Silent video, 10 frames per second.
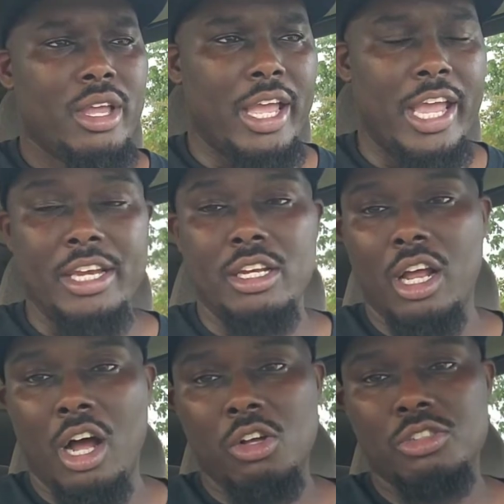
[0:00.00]
And
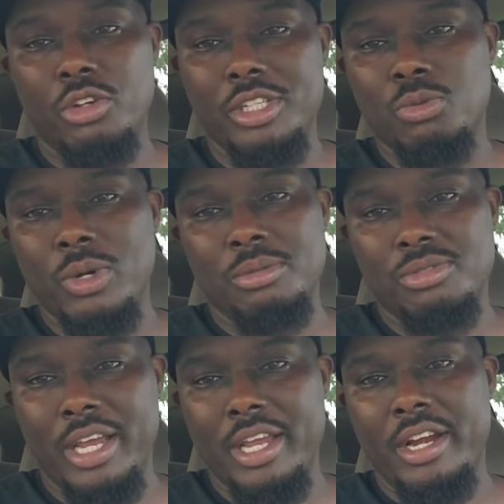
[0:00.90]
also this
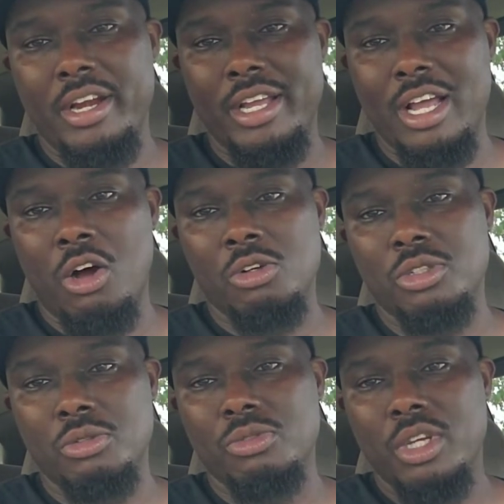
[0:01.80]
website here, it
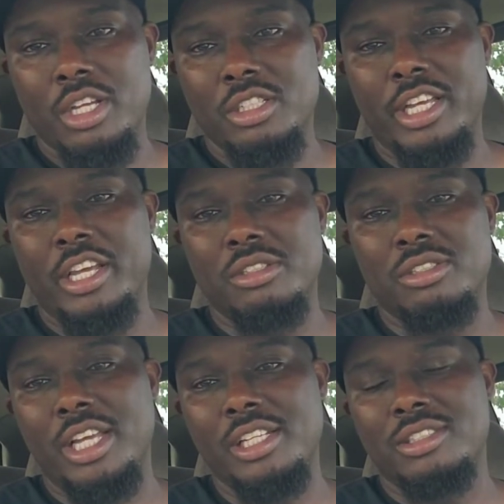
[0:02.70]
also tell you
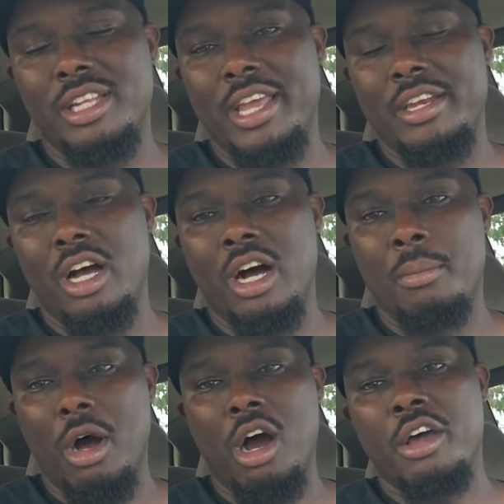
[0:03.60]
states that
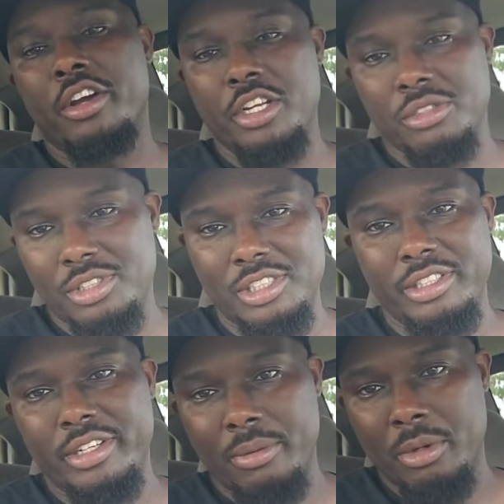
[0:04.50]
um, honor your
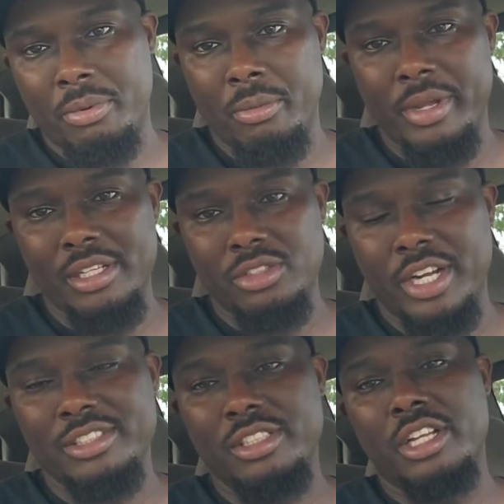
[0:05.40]
CCW permit. So
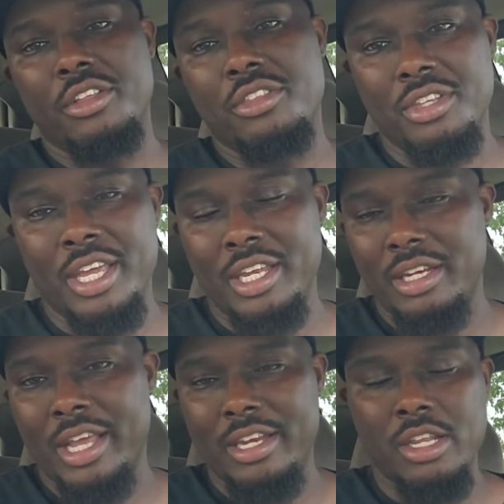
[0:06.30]
that's another
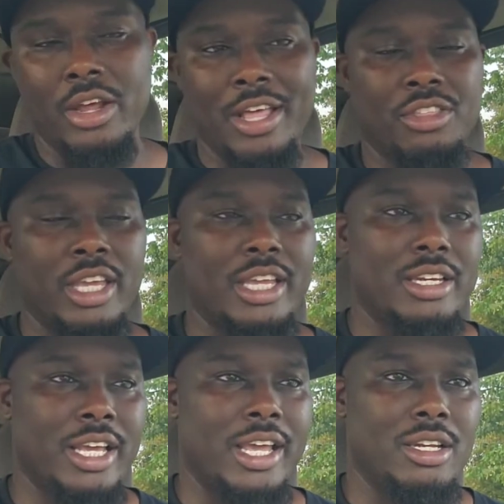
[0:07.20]
thing that you know I
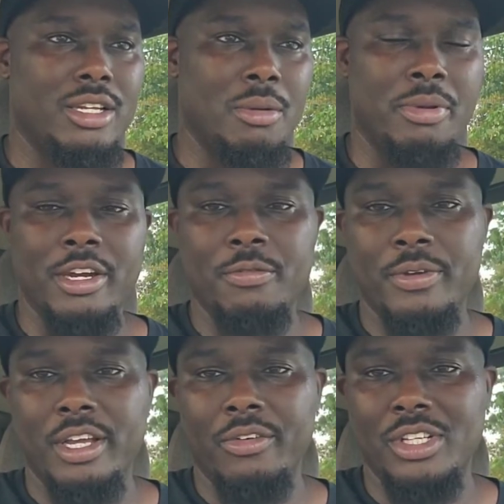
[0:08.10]
think that the
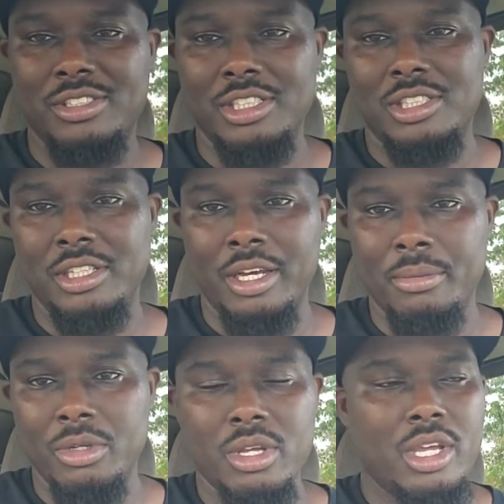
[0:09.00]
benefit of the
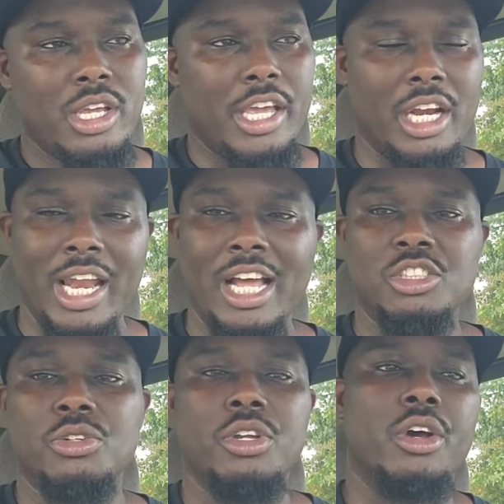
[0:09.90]
CCW it
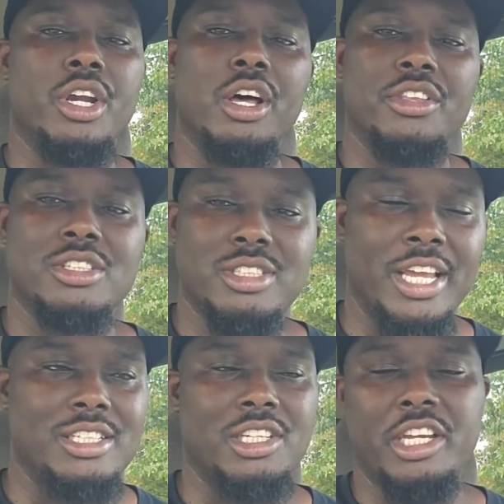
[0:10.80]
allows you to go to other
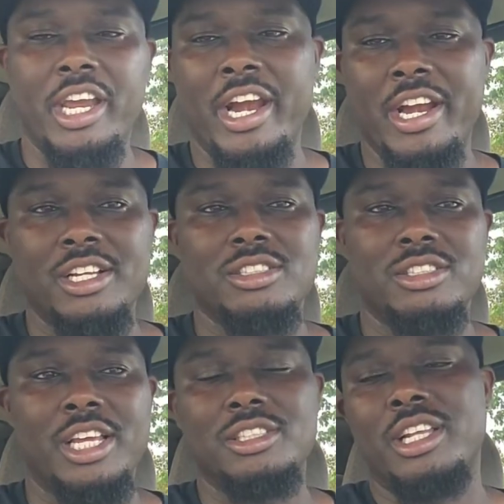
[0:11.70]
states and carry
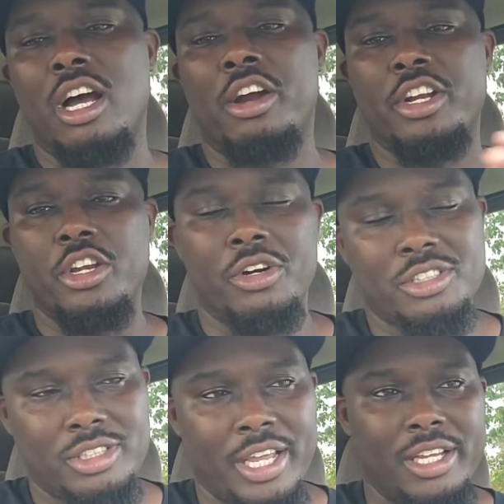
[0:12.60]
states that honor your
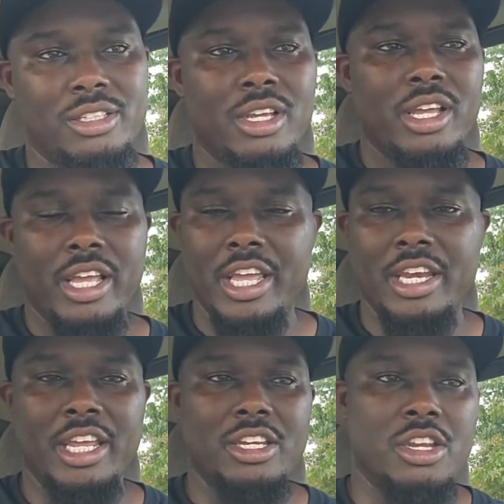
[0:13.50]
state,
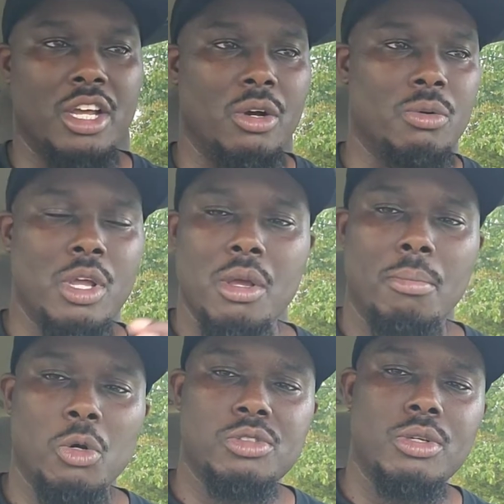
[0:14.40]
and then you know
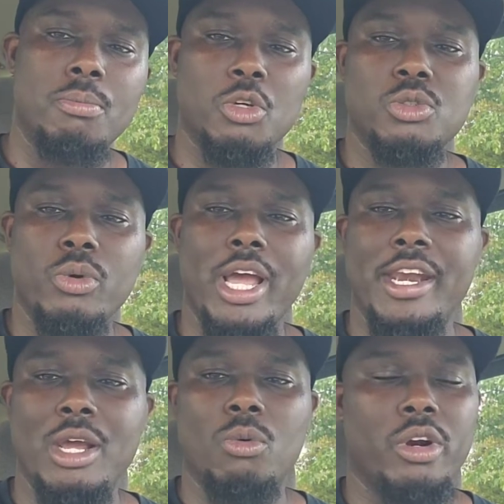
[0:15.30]
most most of how
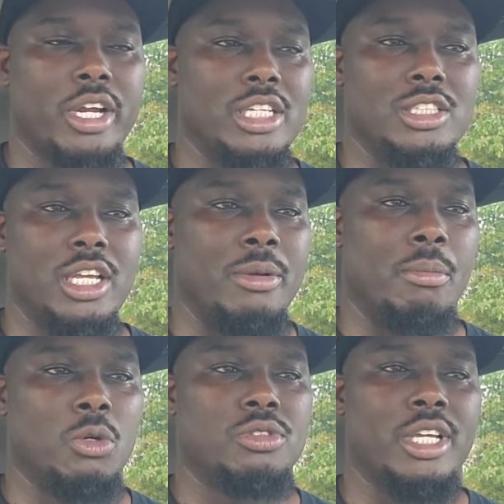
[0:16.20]
that work is eh,
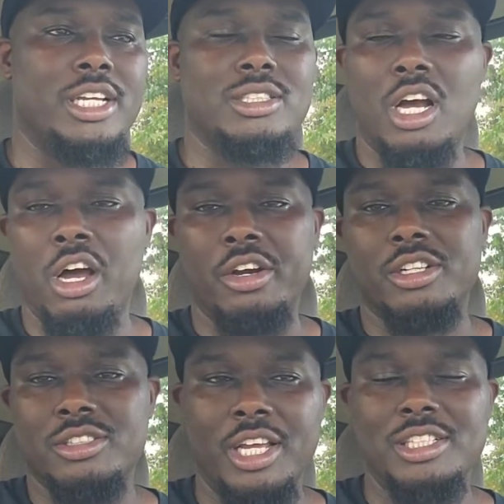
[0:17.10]
most states
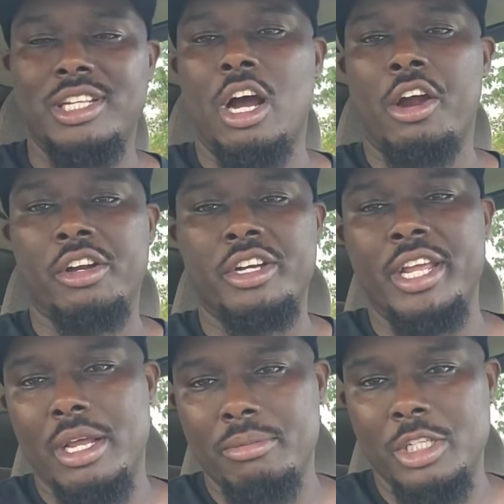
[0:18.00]
honor states that honor
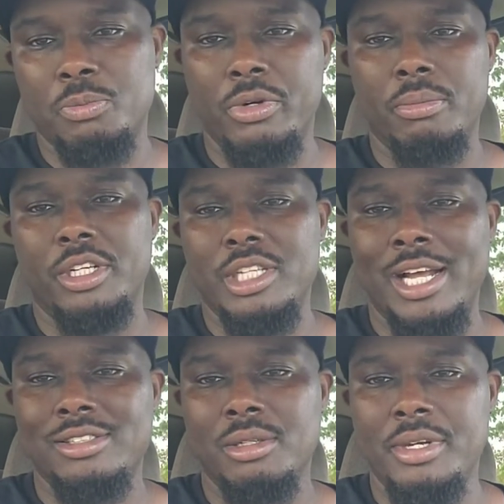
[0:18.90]
them. That's pretty much
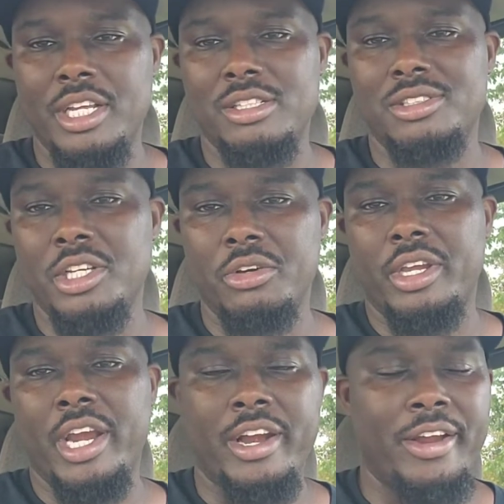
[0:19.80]
how some of these concealed
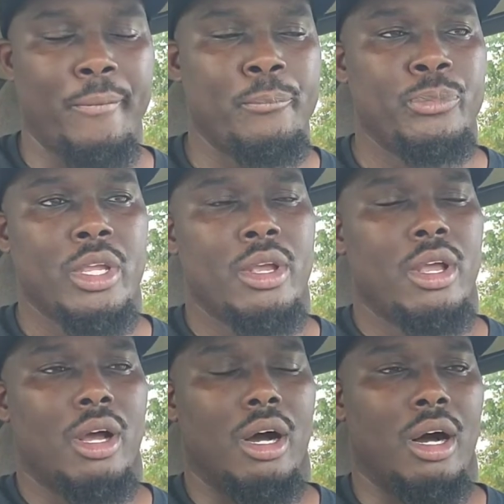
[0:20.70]
carry
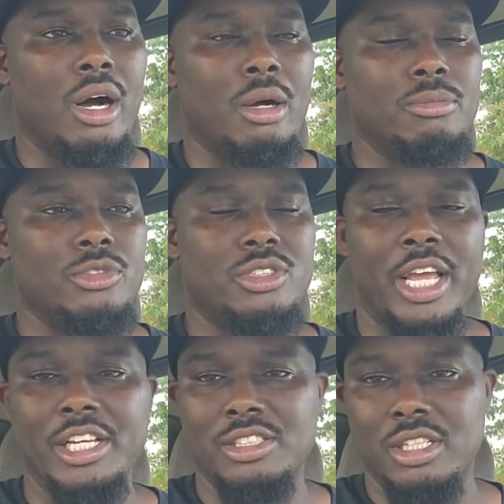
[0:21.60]
um,
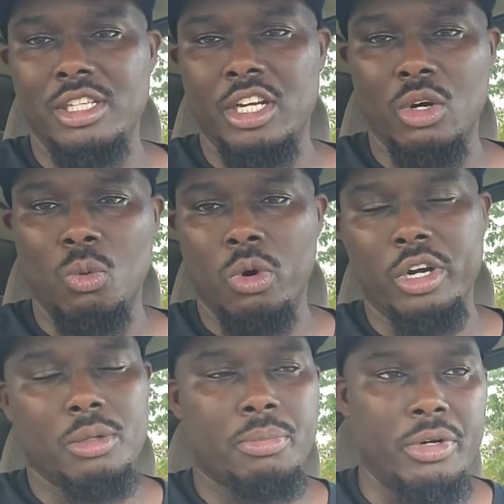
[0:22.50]
states you know
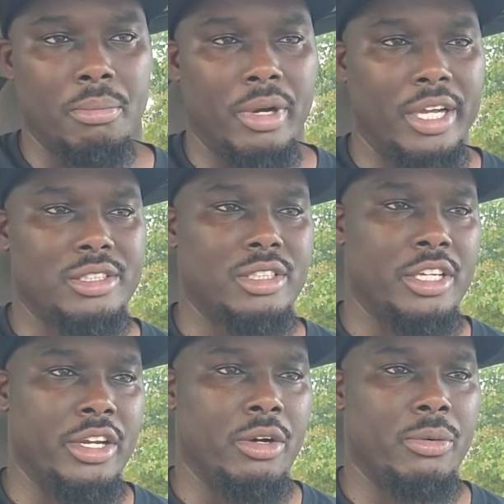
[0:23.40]
work pretty much
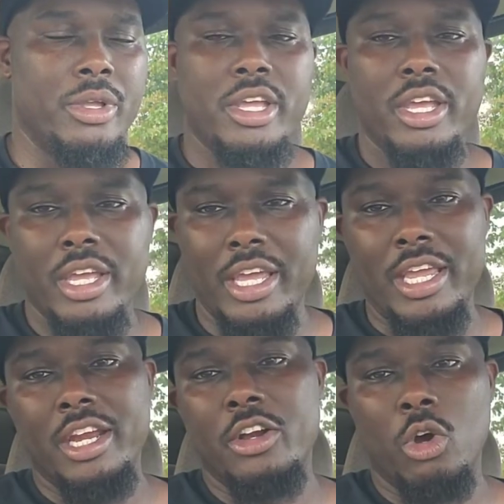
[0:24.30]
you know. And
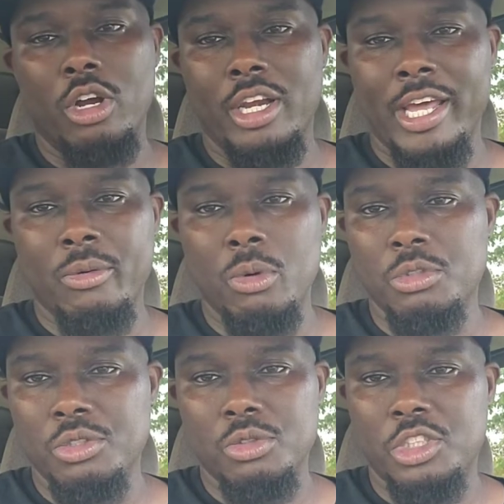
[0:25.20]
here in North Carolina, we
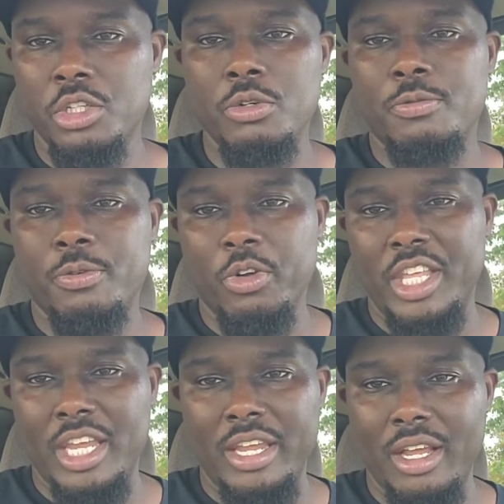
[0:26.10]
was shooting for
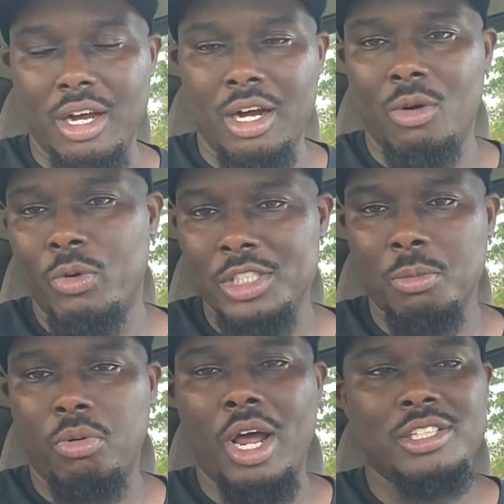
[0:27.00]
the uh,
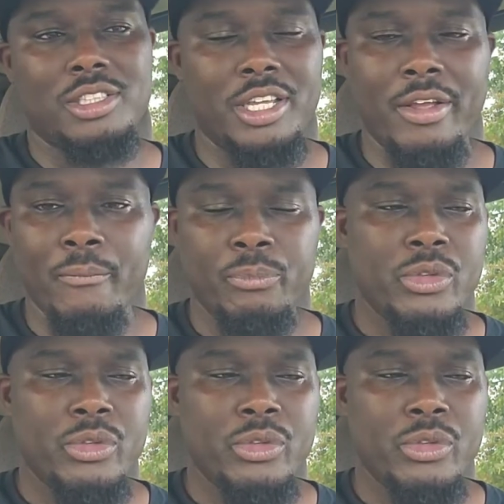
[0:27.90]
reciprocity,